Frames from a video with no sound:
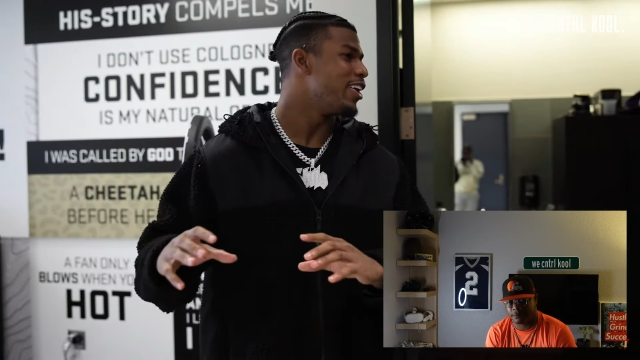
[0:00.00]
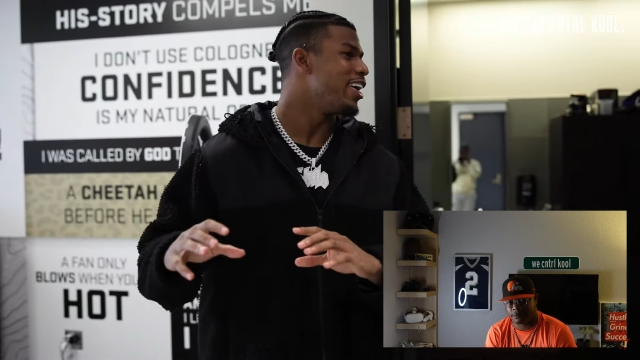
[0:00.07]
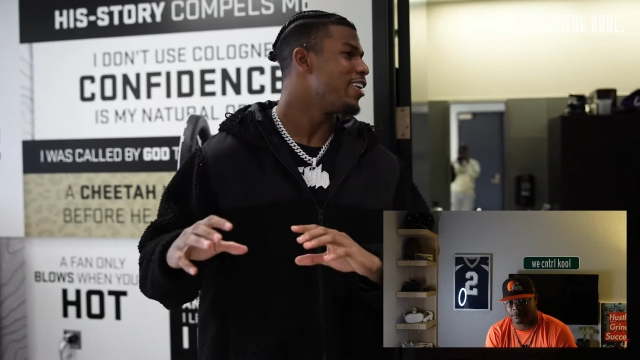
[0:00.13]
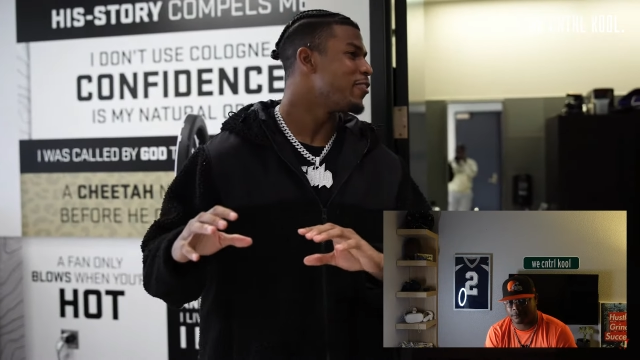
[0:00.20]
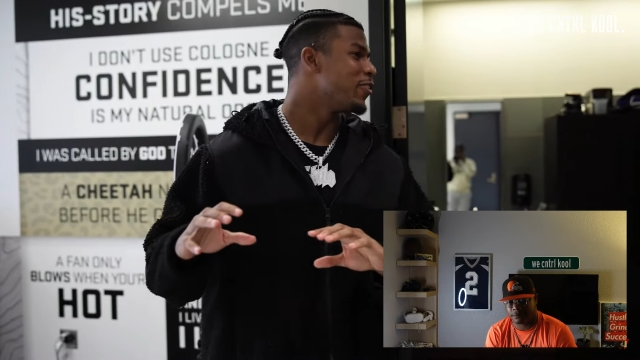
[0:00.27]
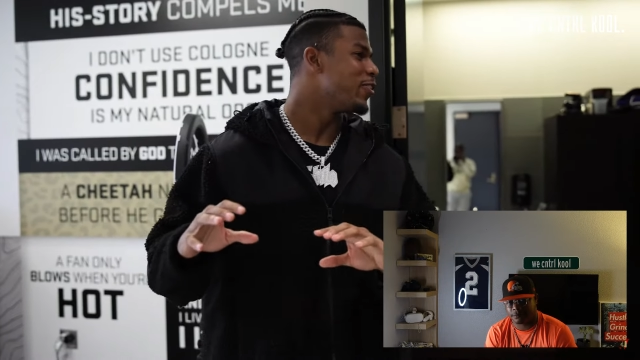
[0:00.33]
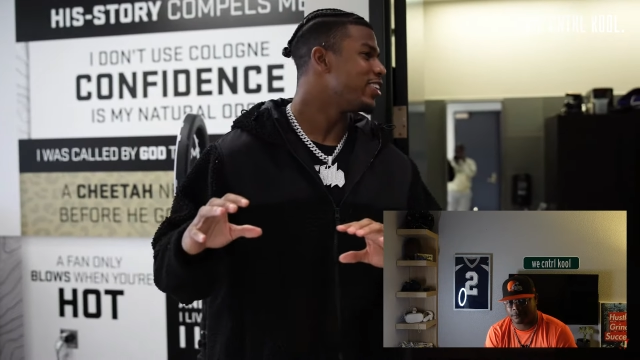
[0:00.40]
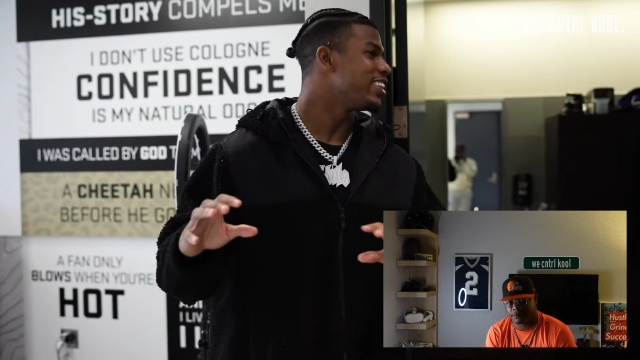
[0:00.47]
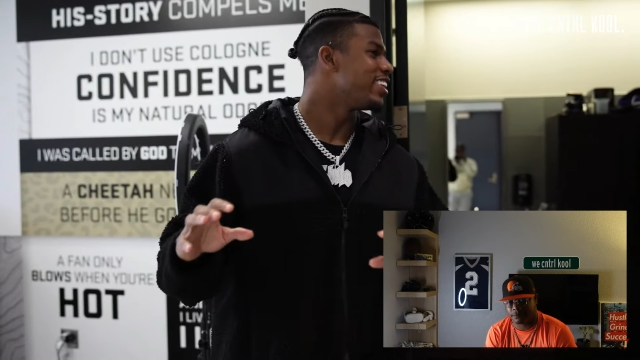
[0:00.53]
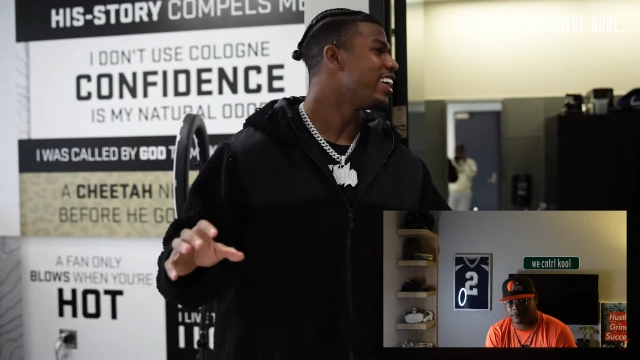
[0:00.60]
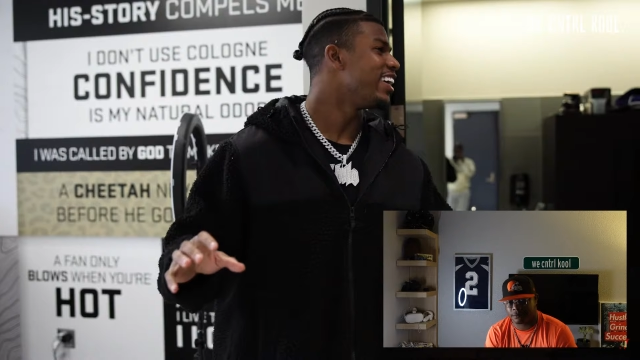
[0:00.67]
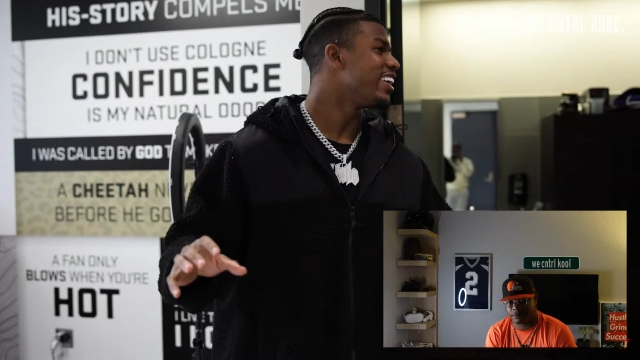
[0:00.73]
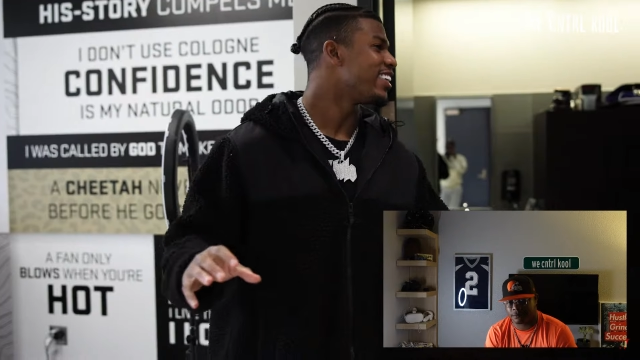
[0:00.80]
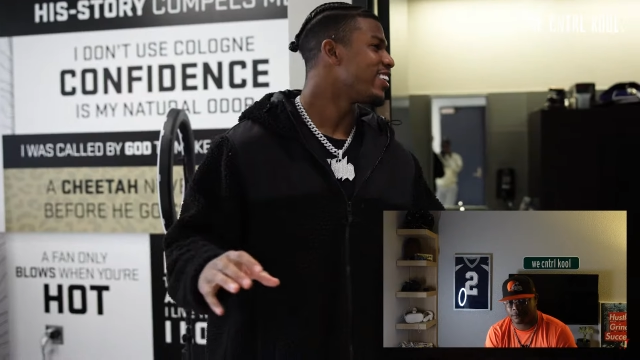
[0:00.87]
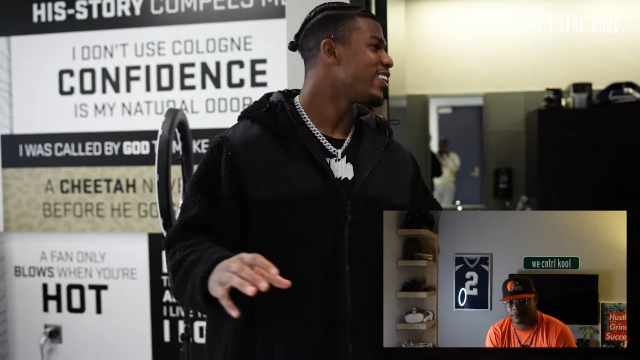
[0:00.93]
everyone
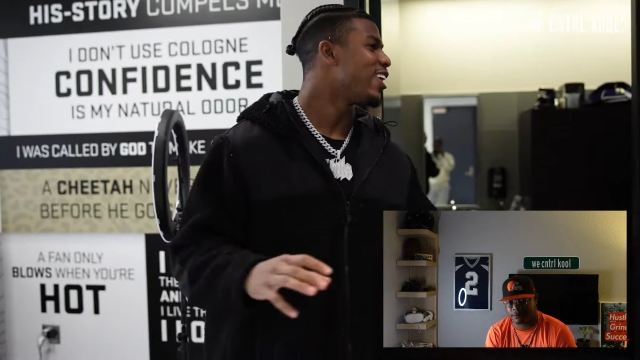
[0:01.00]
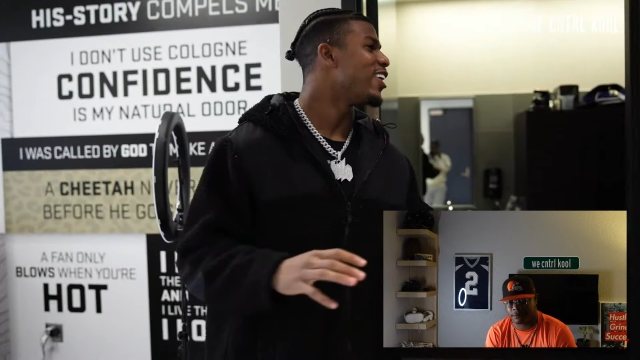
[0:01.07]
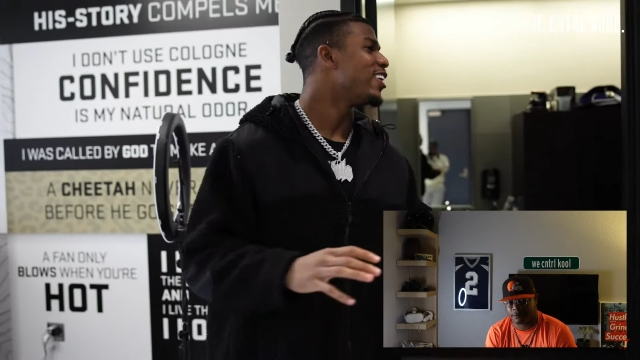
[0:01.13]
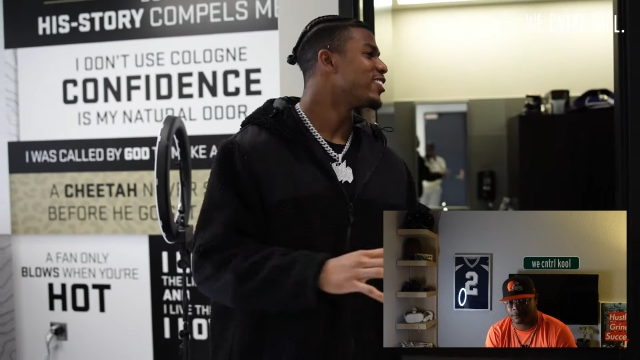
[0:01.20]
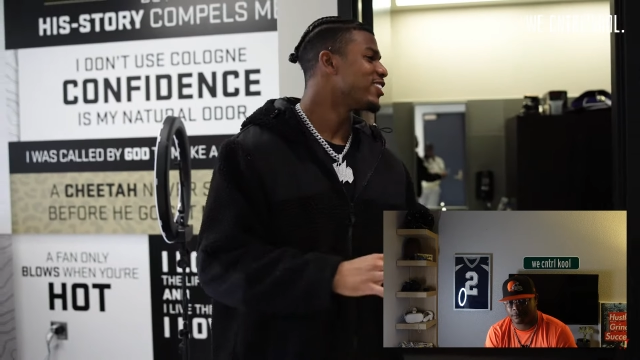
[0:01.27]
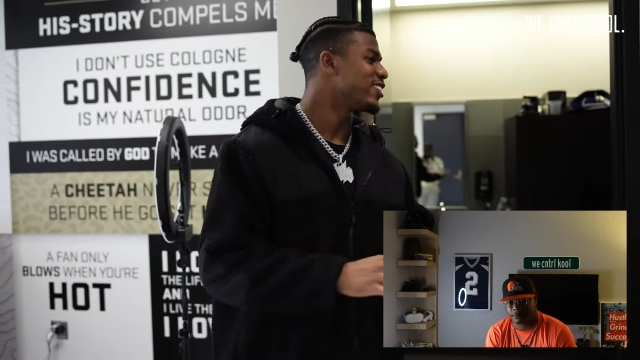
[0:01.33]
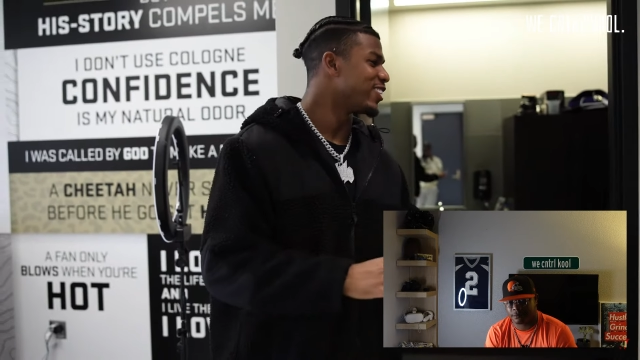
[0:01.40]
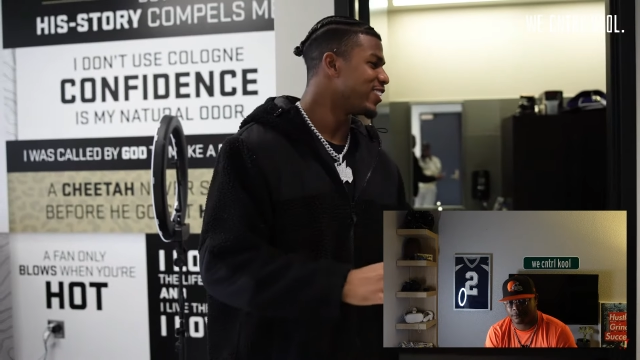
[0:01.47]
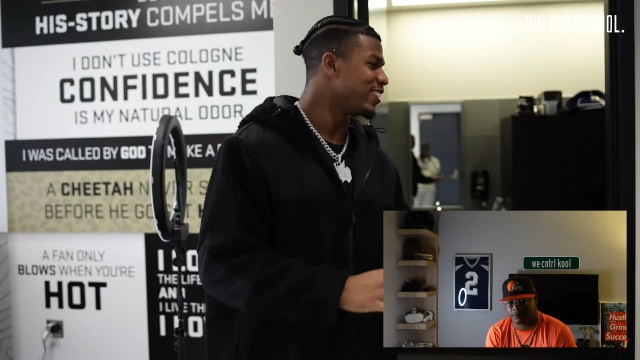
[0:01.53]
think also.